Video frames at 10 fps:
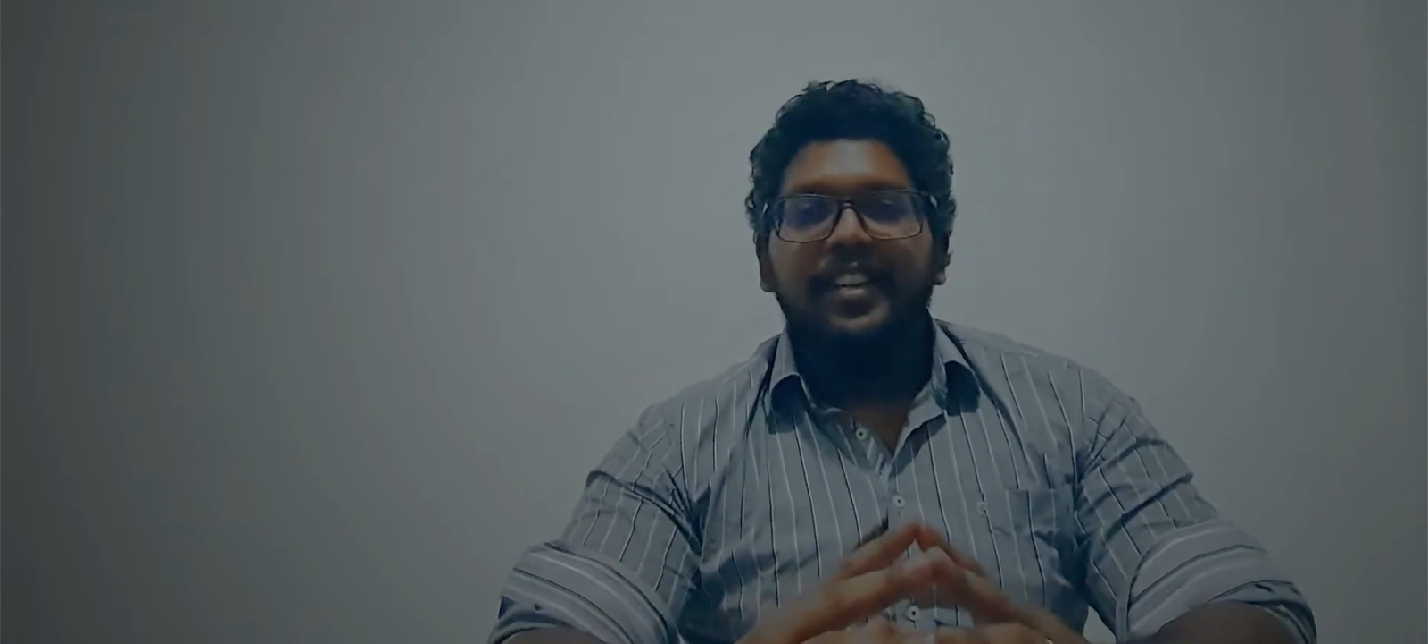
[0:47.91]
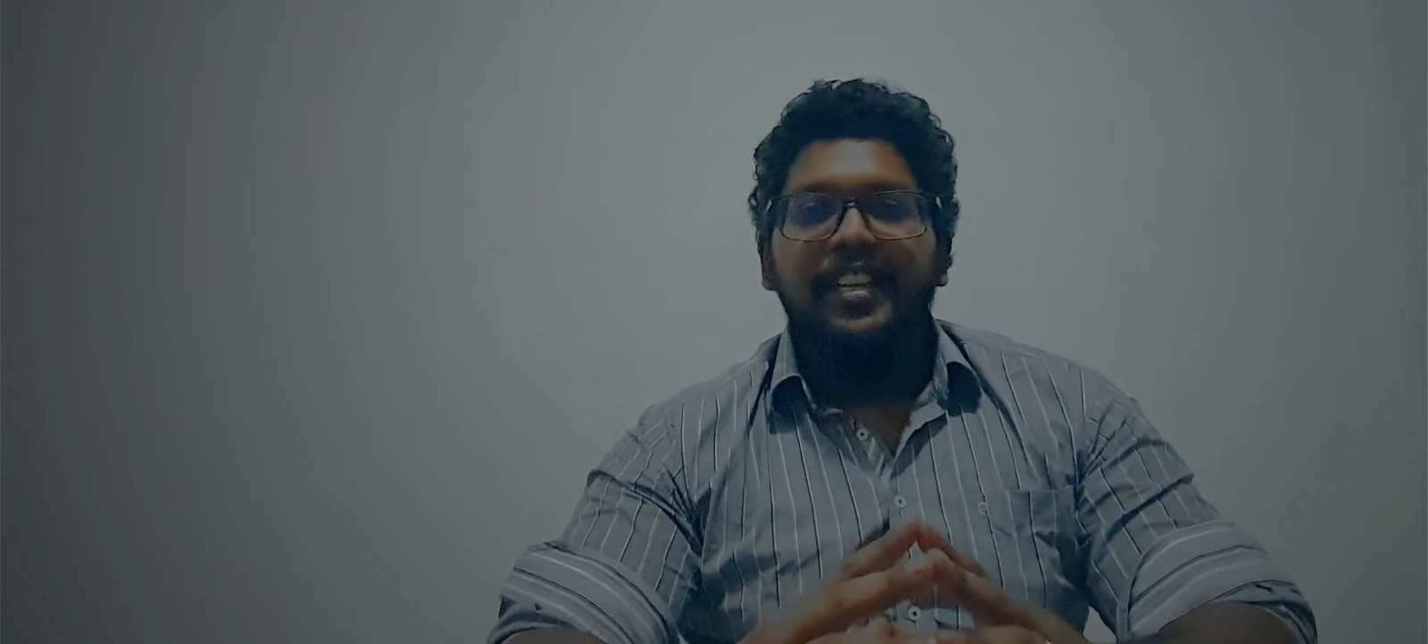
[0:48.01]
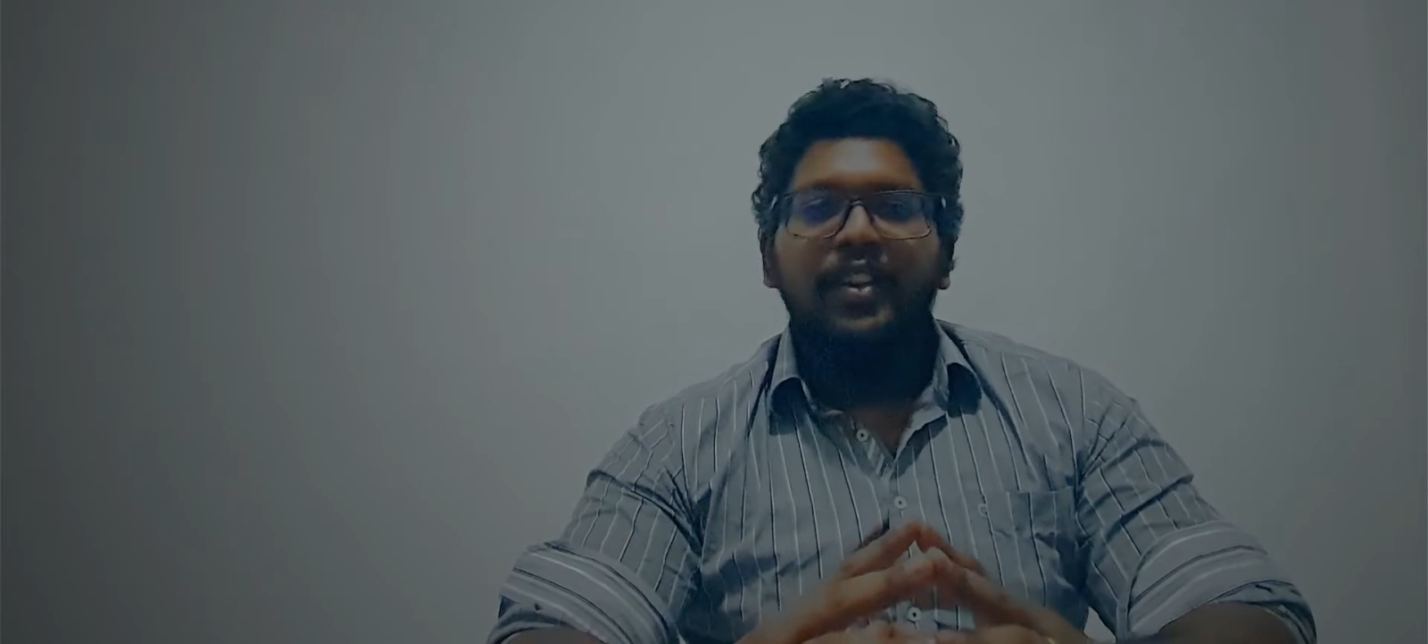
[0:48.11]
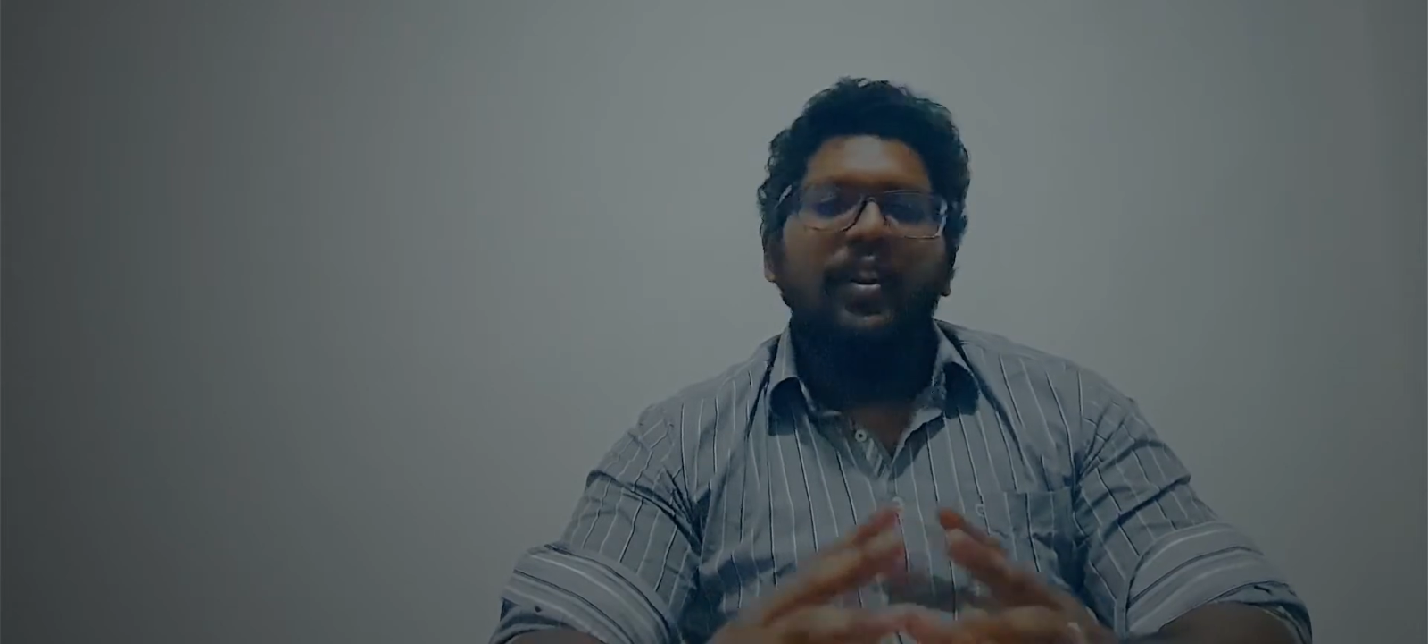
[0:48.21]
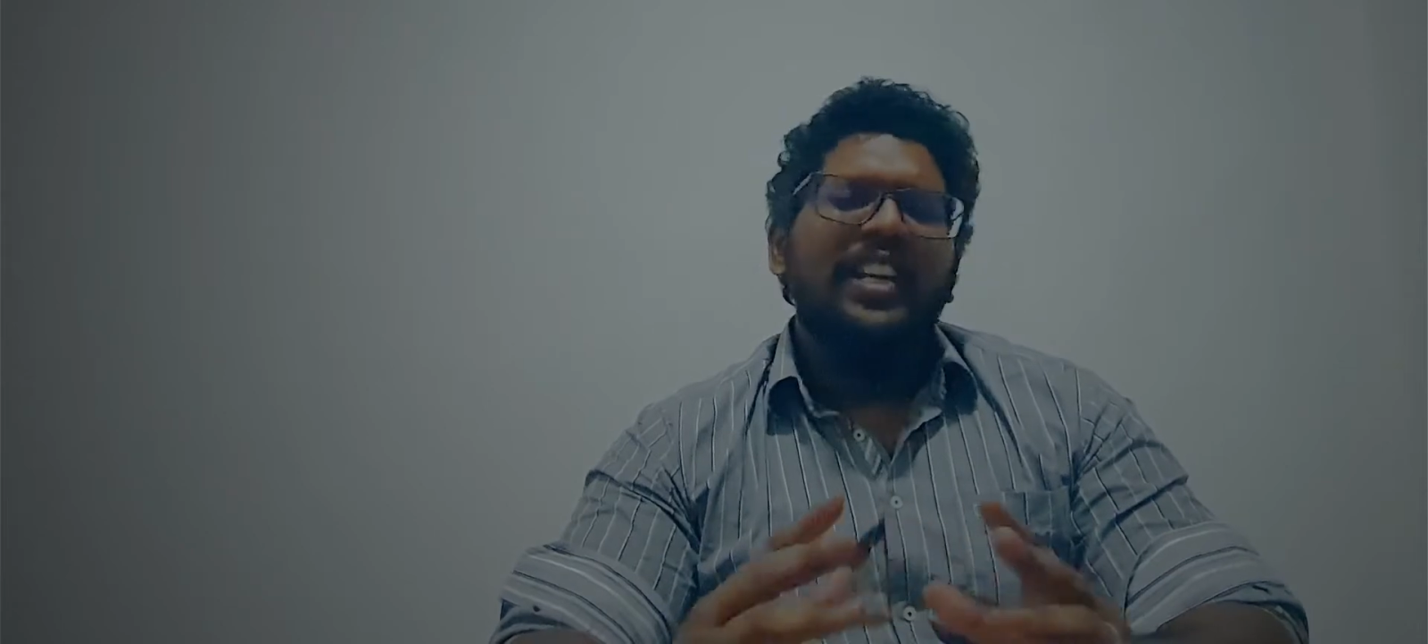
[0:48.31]

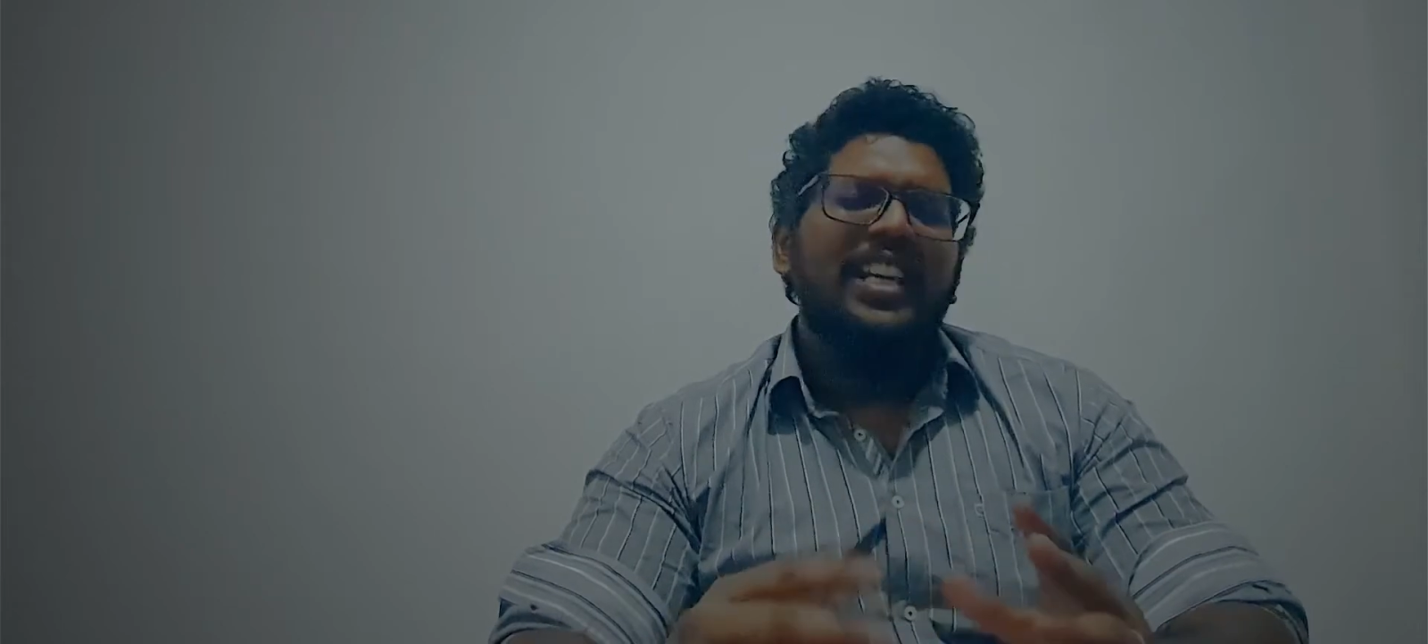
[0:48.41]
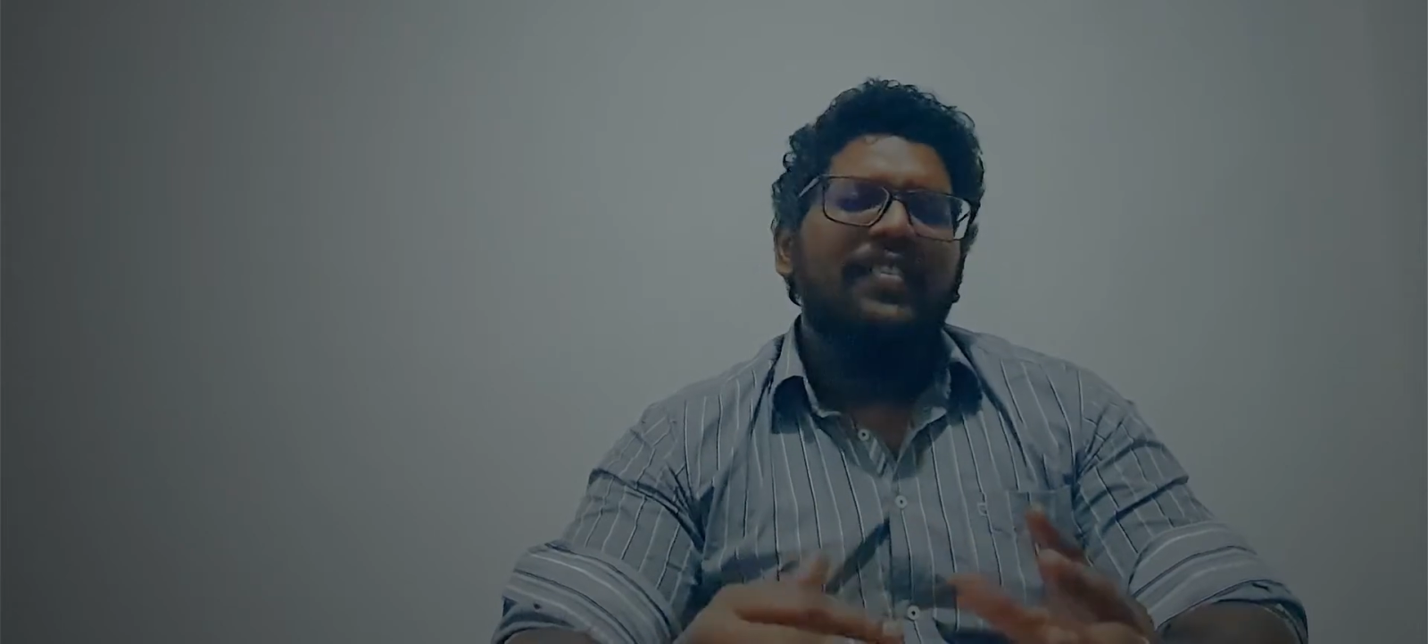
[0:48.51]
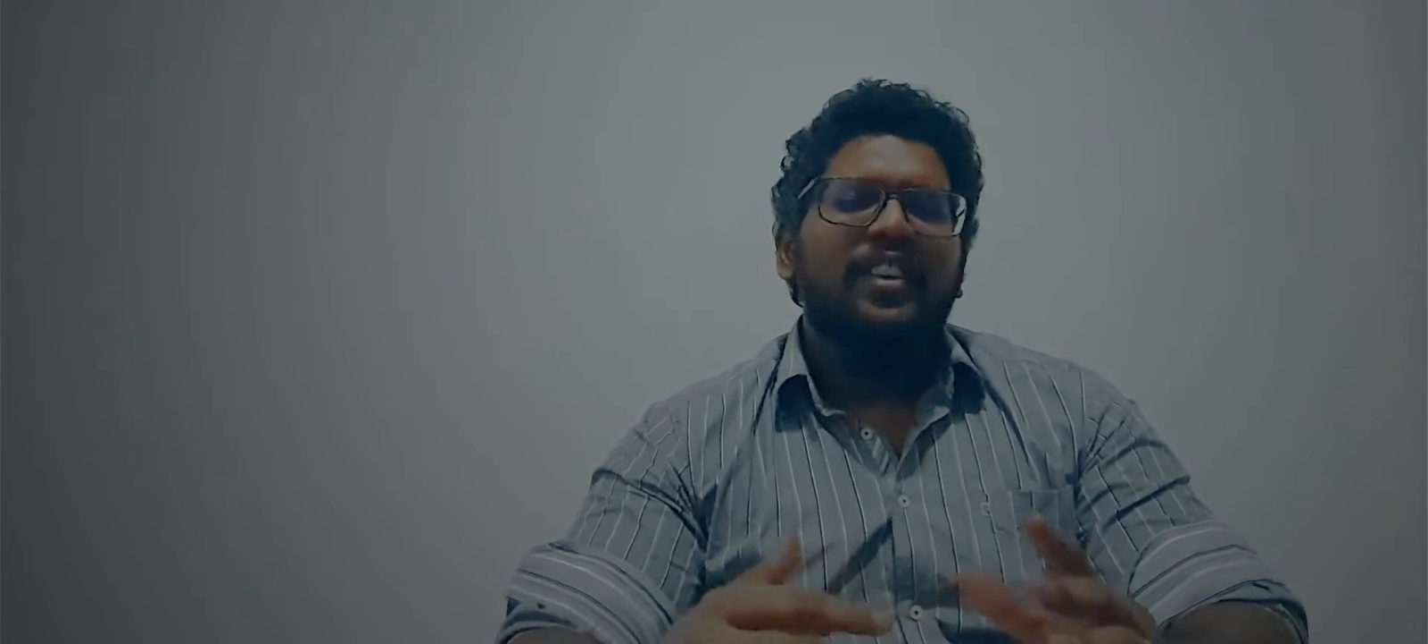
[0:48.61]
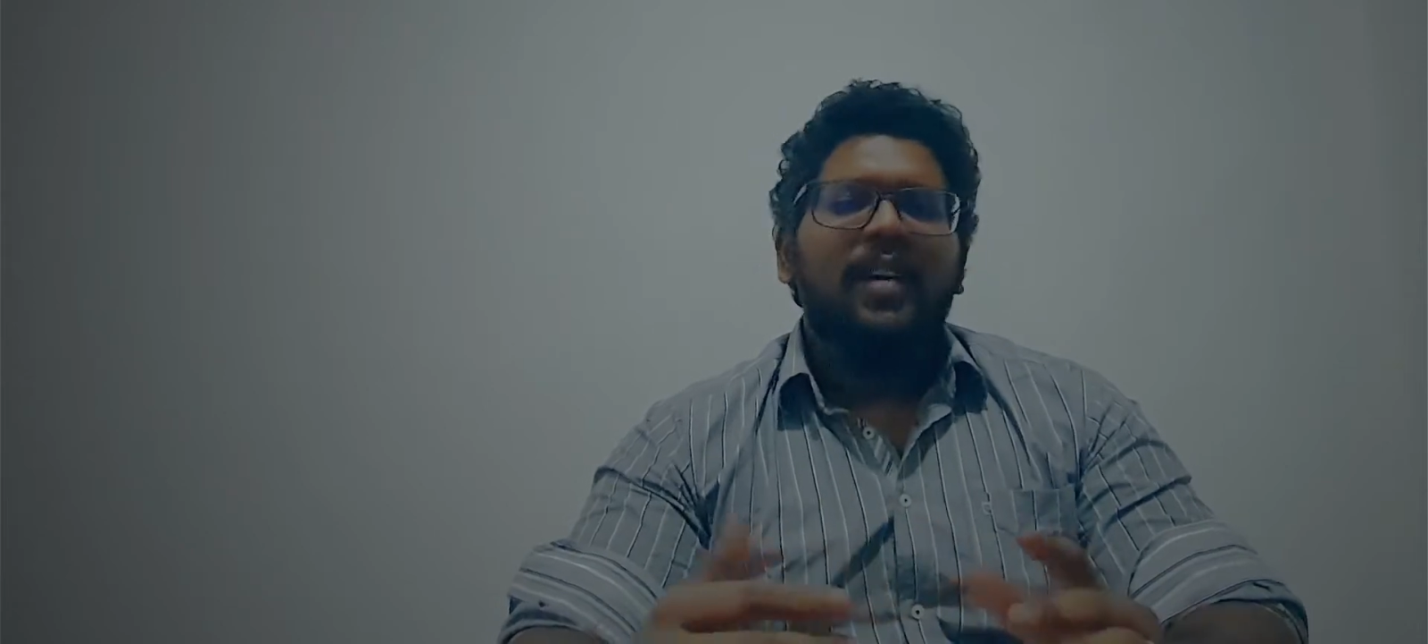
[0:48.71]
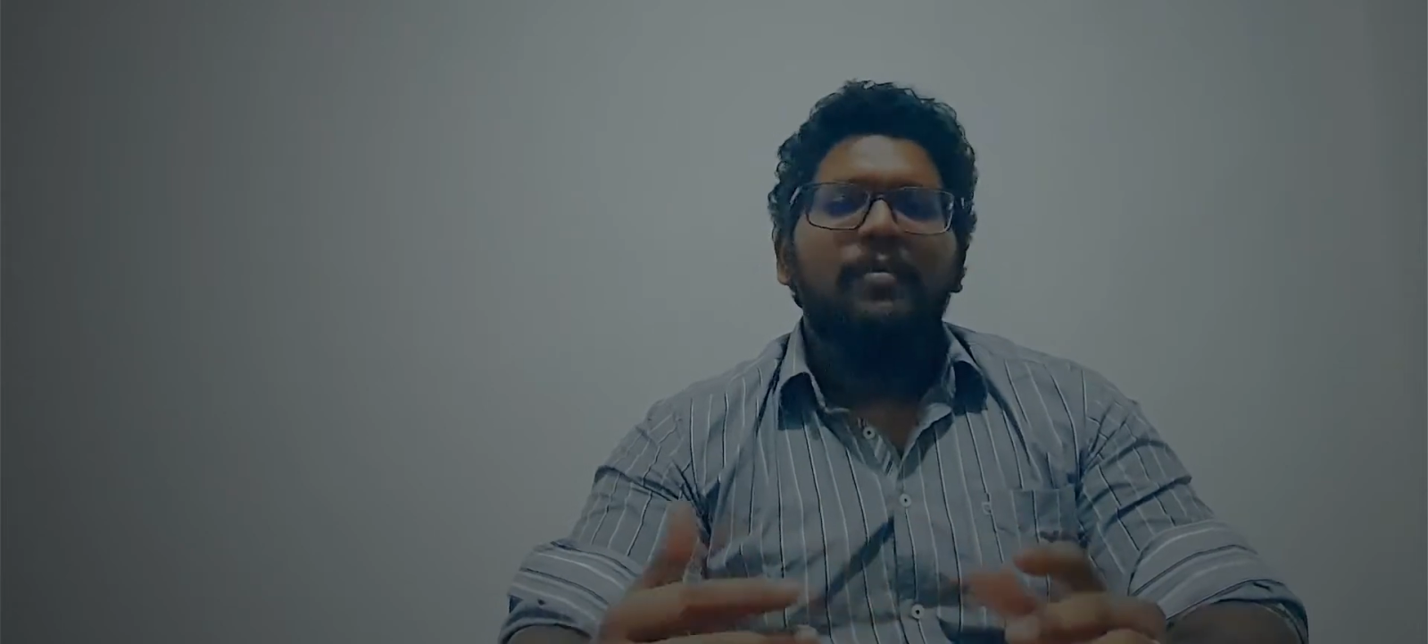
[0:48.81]
He only lived
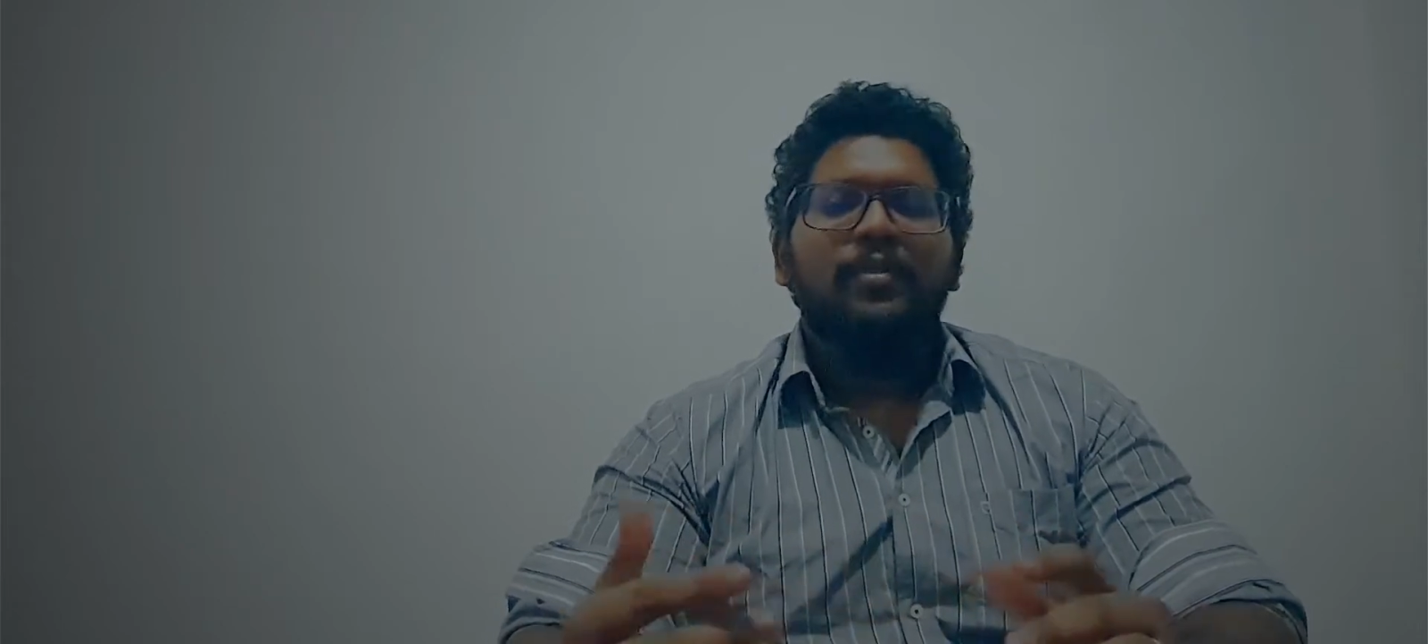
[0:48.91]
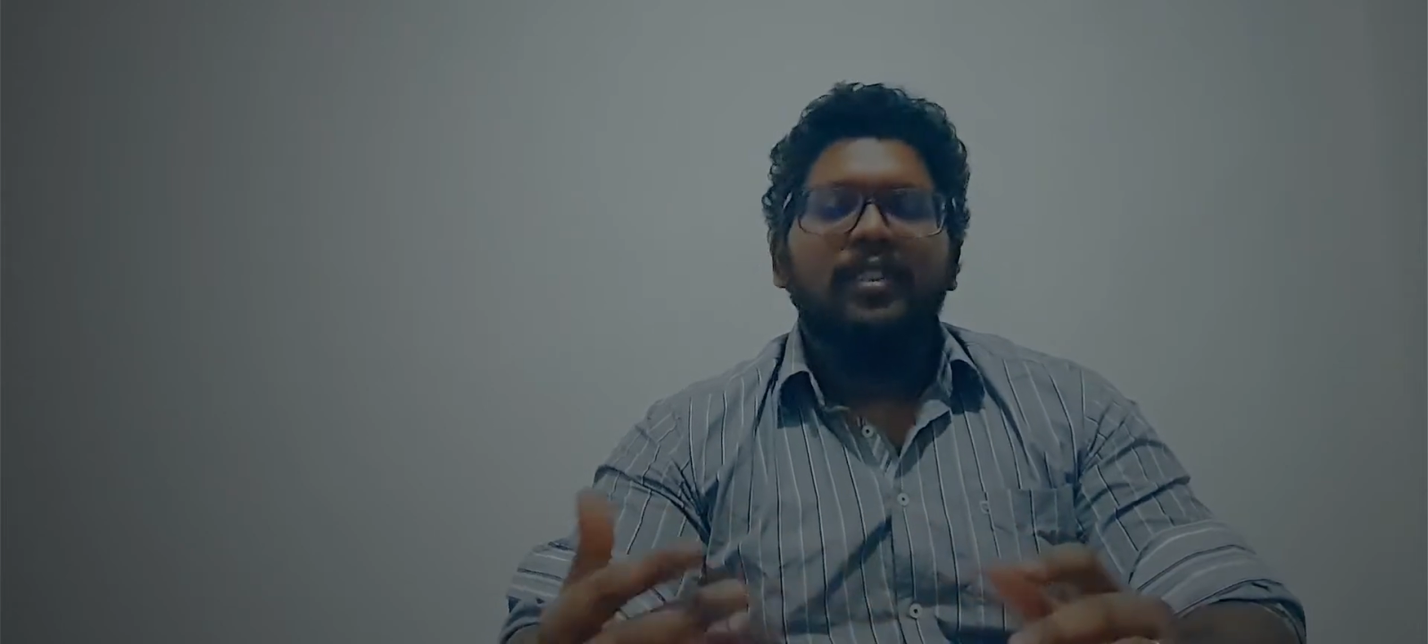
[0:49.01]
up to